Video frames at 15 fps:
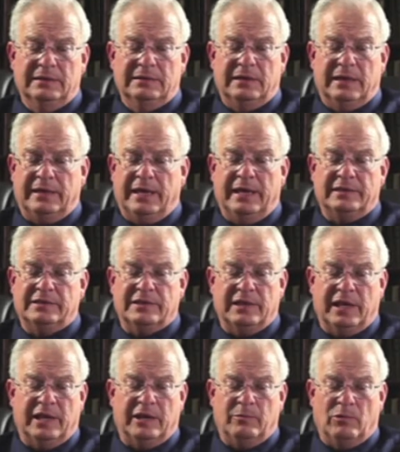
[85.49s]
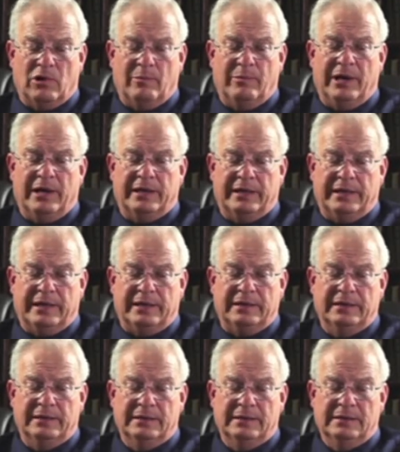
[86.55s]
I can't say any more about it yet.
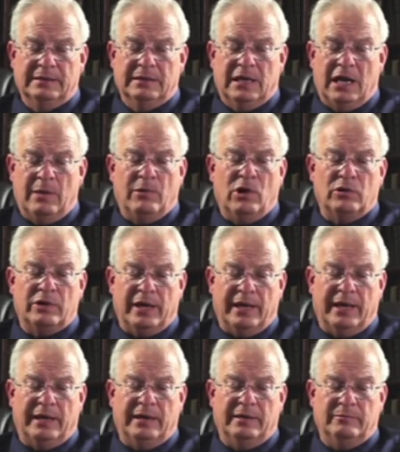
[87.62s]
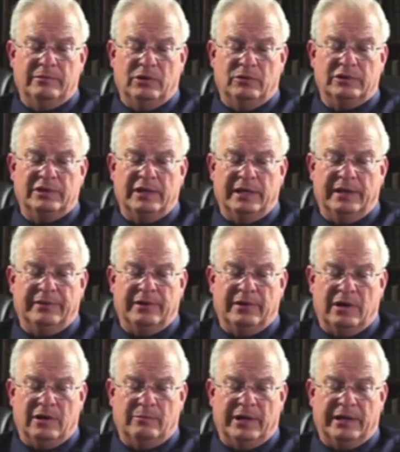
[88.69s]
I'm okay, but was hit in the
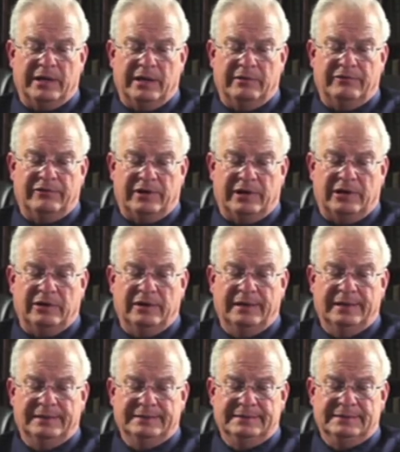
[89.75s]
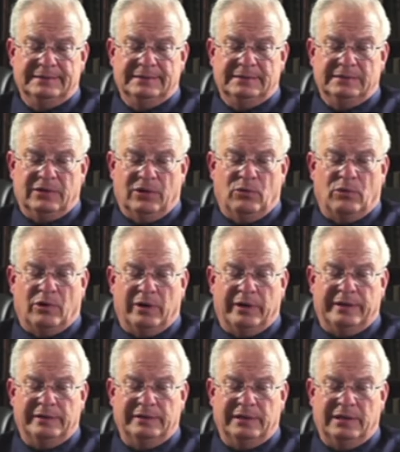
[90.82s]
arm by gunfire. Don't
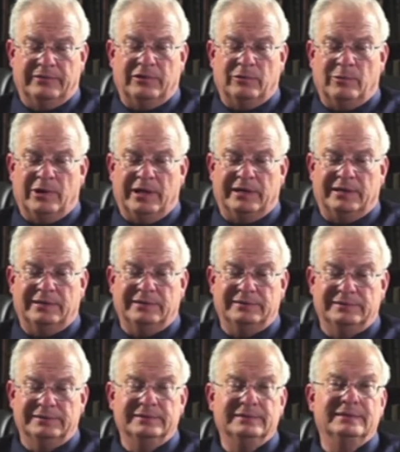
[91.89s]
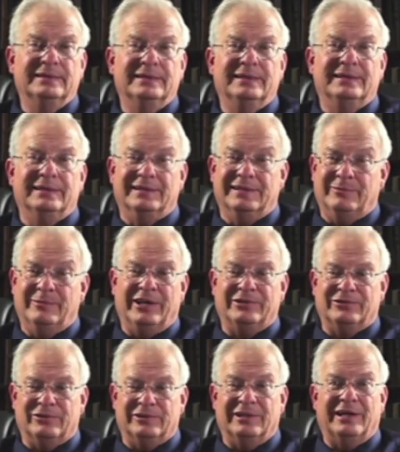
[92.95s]
worry. Love you, Mike. I
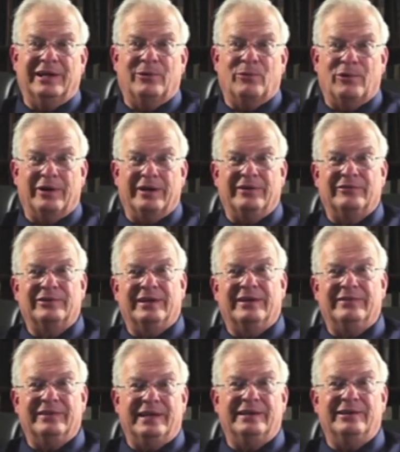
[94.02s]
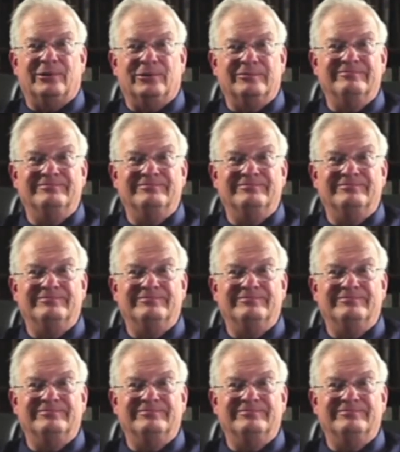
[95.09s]
imagine a lot of worry after getting that note.